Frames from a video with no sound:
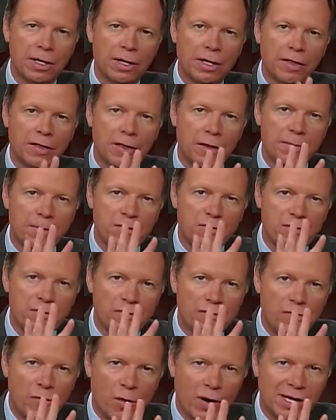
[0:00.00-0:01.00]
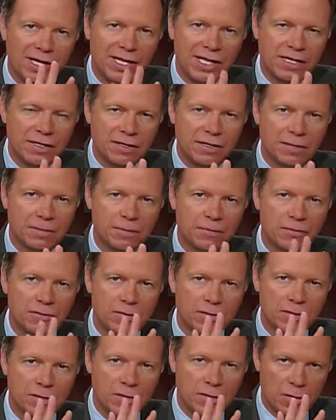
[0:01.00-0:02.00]
There'll be four kingdoms
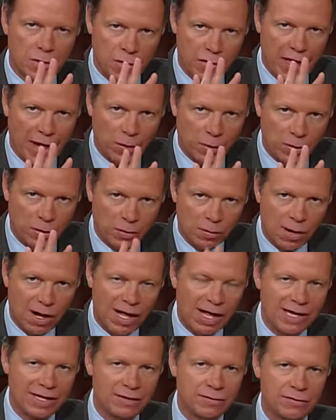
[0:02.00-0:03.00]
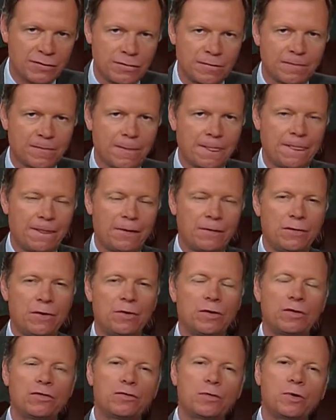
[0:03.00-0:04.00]
that would arise. Now,
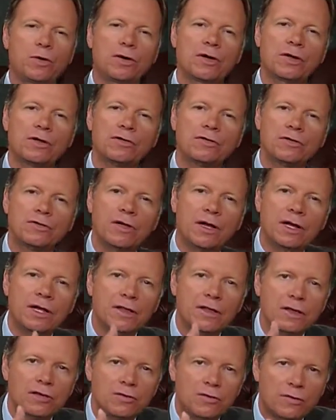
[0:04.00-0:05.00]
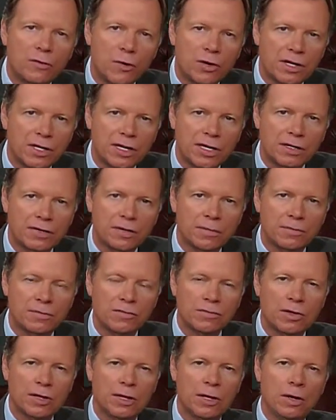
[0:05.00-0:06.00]
notice we're going to study these four
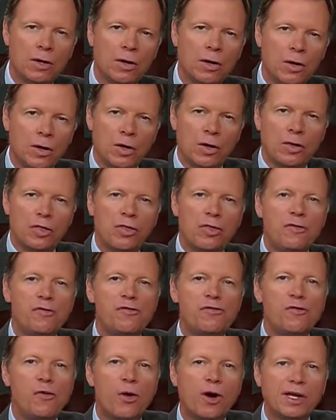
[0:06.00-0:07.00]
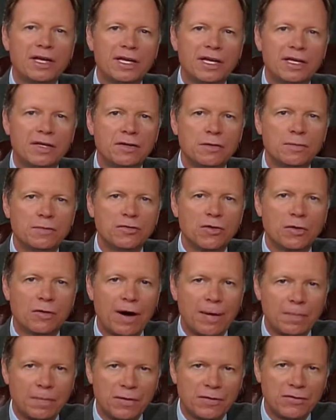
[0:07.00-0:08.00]
kingdoms. The four kingdoms are
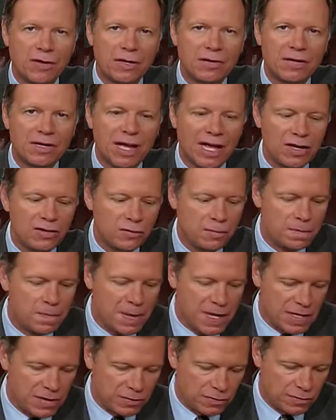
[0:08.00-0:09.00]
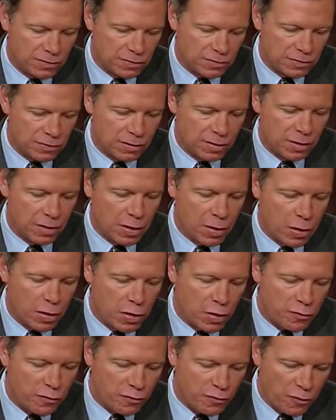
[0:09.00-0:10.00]
represented as beasts.
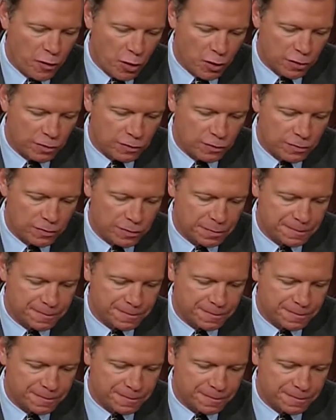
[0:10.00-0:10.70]
The first